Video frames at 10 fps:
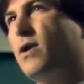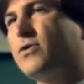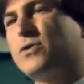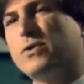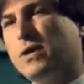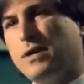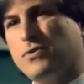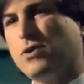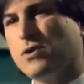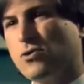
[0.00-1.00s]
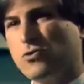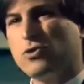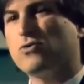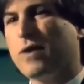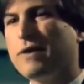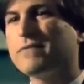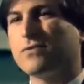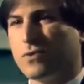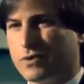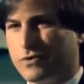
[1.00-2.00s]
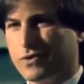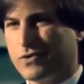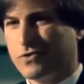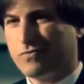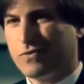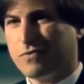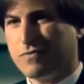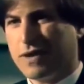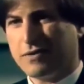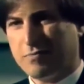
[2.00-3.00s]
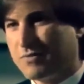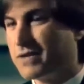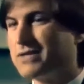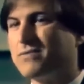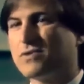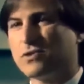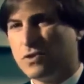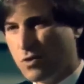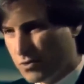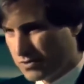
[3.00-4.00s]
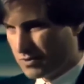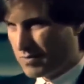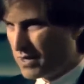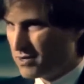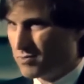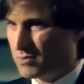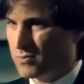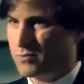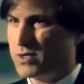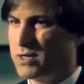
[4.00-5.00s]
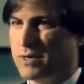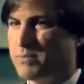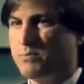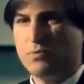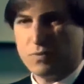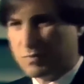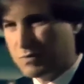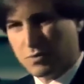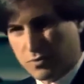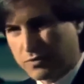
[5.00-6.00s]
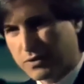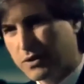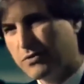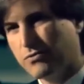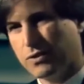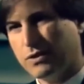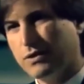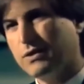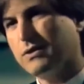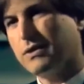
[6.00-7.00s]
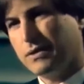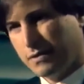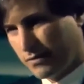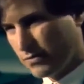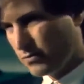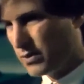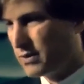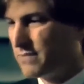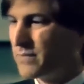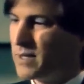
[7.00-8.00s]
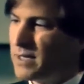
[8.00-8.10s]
We also can't change our geographic organization very fast. Matter of fact, even slower than the management one. We can't be moving people around the country every week.